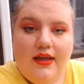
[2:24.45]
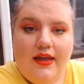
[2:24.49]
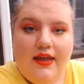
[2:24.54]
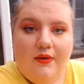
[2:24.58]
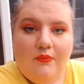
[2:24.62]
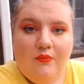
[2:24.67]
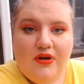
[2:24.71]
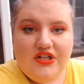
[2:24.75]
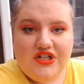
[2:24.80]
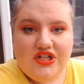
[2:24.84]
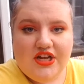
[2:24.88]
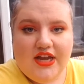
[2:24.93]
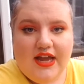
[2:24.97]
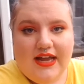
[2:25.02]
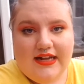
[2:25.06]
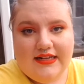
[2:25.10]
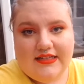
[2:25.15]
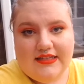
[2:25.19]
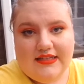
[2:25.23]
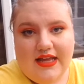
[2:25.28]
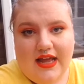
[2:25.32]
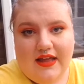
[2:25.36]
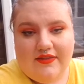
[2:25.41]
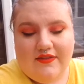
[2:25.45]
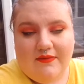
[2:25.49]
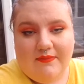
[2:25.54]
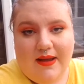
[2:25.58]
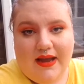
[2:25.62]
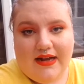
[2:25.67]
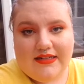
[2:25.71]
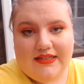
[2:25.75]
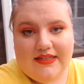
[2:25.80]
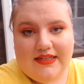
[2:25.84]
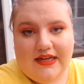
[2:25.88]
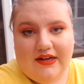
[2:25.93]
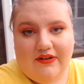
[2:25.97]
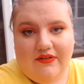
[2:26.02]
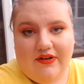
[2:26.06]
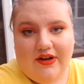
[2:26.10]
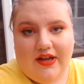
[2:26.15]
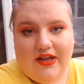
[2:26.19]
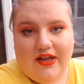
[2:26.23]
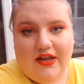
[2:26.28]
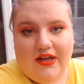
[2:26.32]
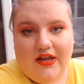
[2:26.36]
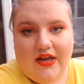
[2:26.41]
In which case then the
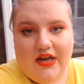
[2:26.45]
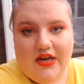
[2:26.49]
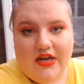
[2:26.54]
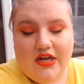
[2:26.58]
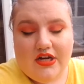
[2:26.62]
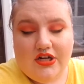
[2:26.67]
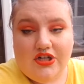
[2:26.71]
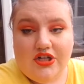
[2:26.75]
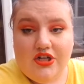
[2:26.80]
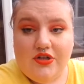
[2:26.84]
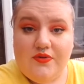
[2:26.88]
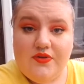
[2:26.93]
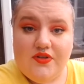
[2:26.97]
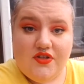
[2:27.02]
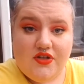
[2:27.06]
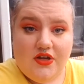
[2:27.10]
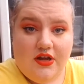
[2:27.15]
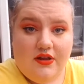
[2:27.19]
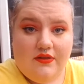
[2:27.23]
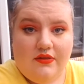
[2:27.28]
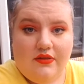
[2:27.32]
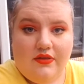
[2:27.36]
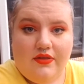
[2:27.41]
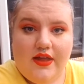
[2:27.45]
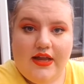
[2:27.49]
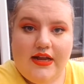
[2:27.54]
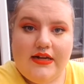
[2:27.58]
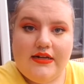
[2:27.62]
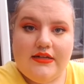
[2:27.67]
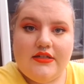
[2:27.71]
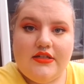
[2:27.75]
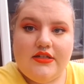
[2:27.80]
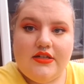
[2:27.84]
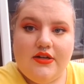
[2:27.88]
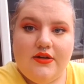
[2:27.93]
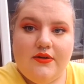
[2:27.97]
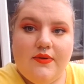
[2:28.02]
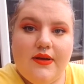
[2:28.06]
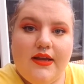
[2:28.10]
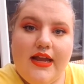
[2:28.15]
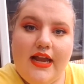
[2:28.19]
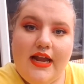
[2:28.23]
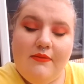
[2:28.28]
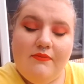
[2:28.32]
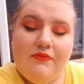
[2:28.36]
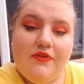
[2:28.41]
bacteria can do certain things to
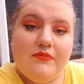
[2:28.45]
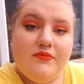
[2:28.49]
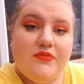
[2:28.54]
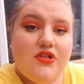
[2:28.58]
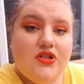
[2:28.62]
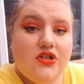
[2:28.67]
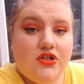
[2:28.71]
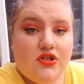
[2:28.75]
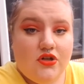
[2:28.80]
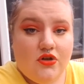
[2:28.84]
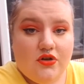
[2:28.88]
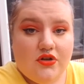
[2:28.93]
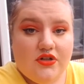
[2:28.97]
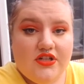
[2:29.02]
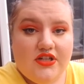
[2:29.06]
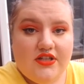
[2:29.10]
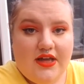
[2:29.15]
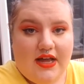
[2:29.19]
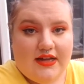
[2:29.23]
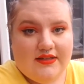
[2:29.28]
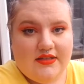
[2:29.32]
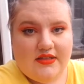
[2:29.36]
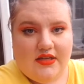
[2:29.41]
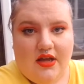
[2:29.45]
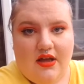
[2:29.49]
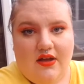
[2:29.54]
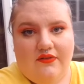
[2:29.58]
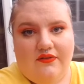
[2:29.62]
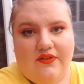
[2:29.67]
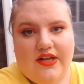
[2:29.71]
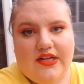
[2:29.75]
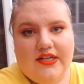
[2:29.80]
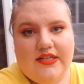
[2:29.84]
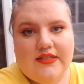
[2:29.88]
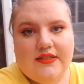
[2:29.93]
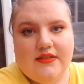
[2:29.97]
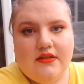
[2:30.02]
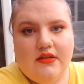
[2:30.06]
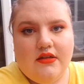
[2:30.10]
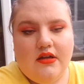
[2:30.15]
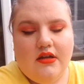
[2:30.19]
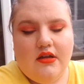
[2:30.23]
keep them stuck to that surface.